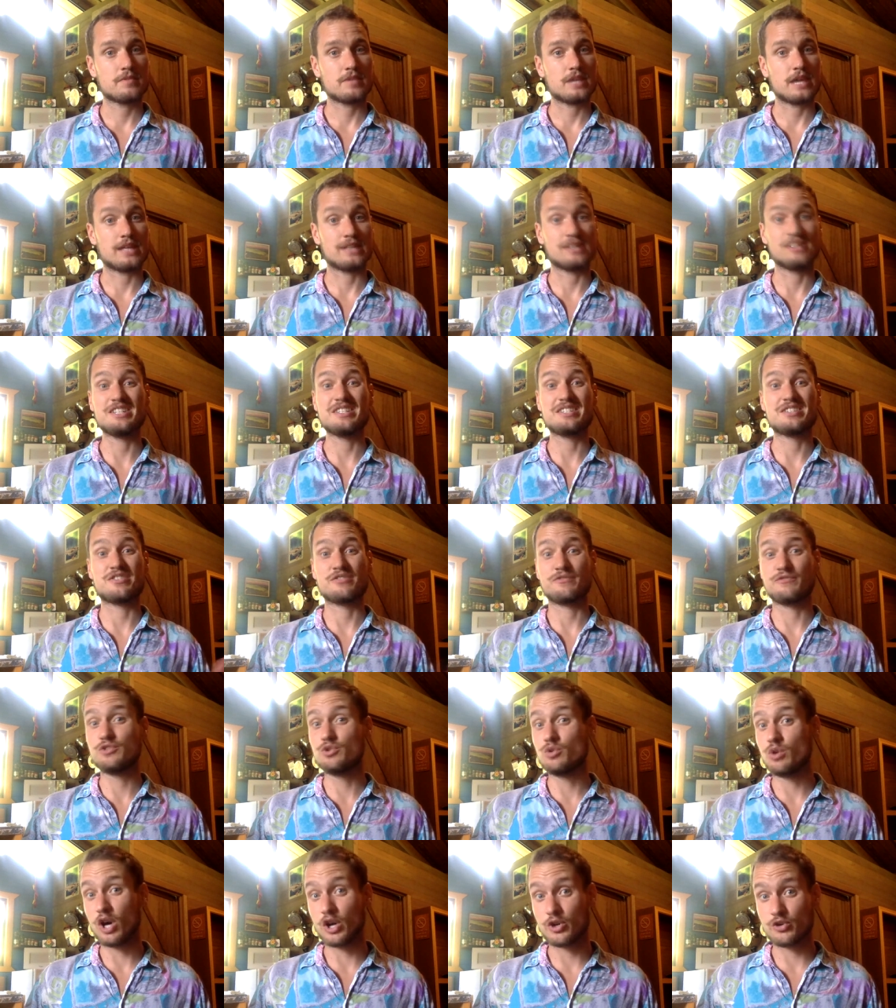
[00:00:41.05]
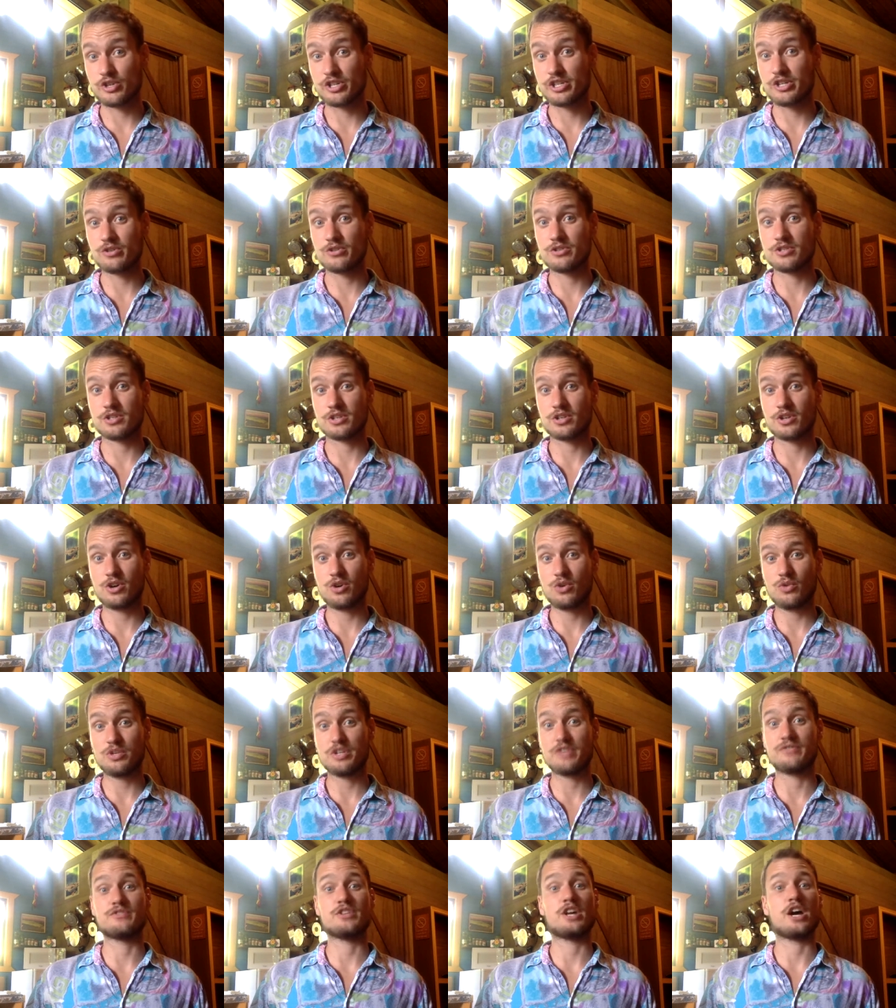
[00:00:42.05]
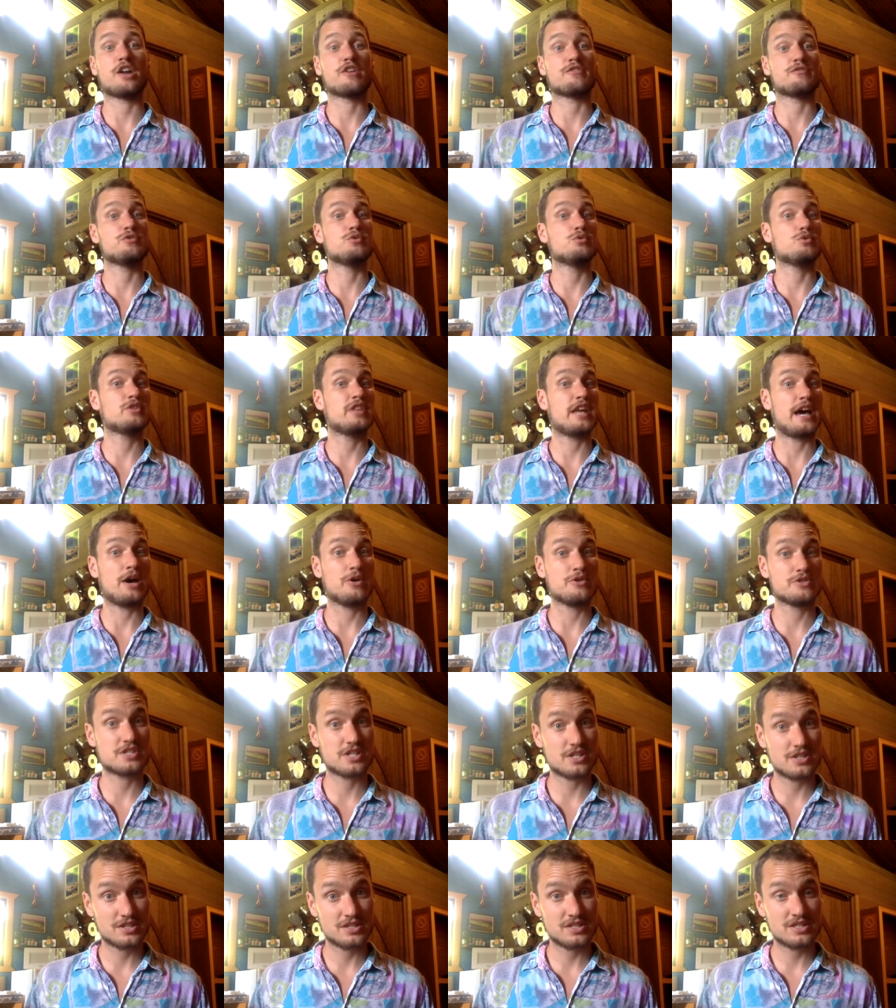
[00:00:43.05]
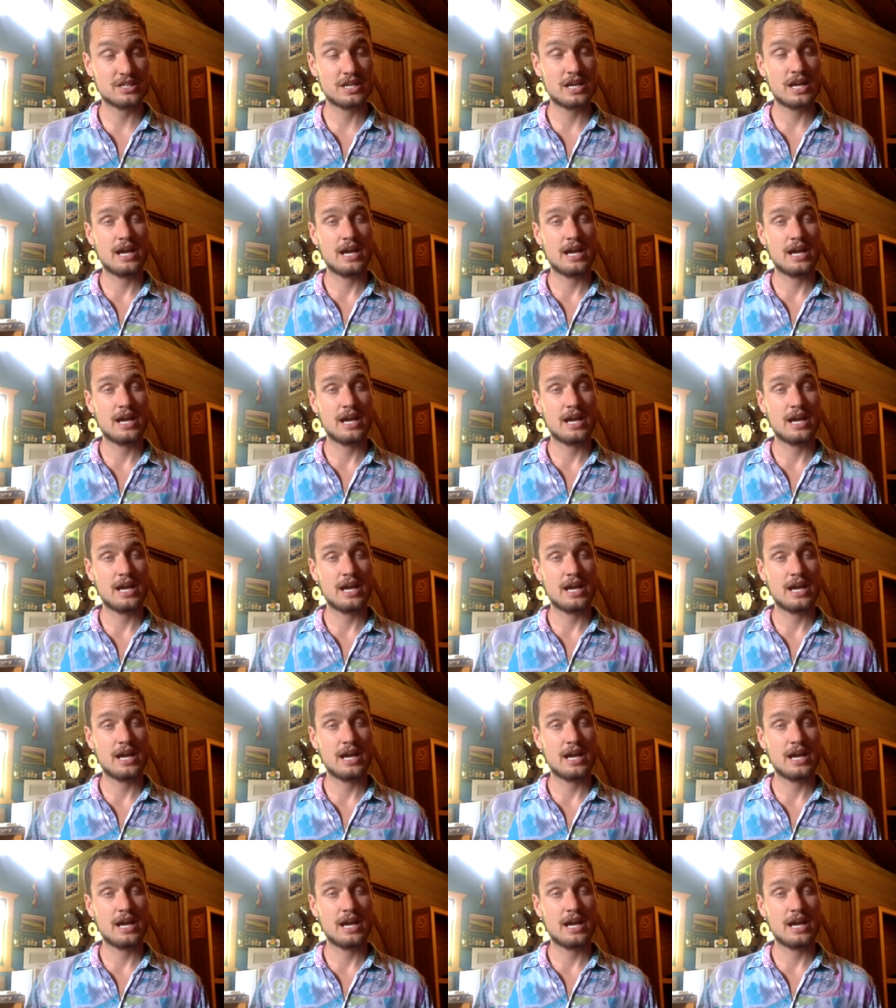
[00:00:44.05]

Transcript: at least a few hundred years ago, if not a few thousand.